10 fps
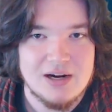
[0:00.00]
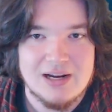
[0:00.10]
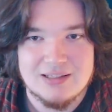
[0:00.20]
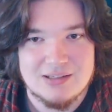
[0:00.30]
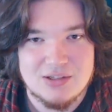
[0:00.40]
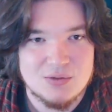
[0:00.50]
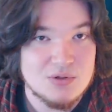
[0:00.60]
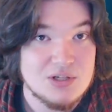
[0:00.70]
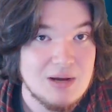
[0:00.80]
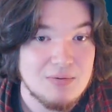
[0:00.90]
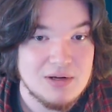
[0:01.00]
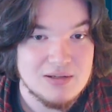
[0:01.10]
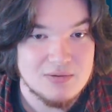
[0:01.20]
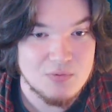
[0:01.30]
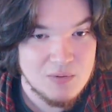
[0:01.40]
I guess that's just what
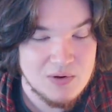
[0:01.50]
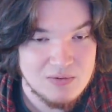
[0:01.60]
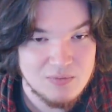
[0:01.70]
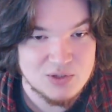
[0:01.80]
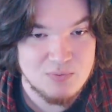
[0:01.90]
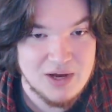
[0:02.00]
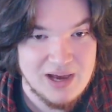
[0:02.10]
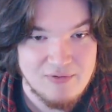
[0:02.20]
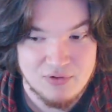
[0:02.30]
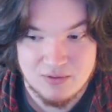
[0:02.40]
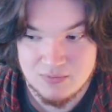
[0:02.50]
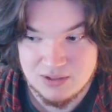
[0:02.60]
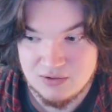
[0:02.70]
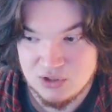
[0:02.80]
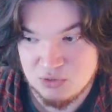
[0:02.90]
Japanese women just buy for them,
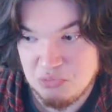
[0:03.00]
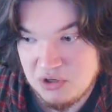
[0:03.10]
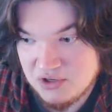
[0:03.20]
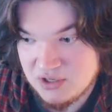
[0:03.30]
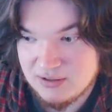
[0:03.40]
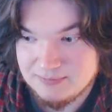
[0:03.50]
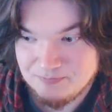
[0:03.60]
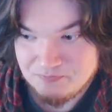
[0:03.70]
to just splurge on a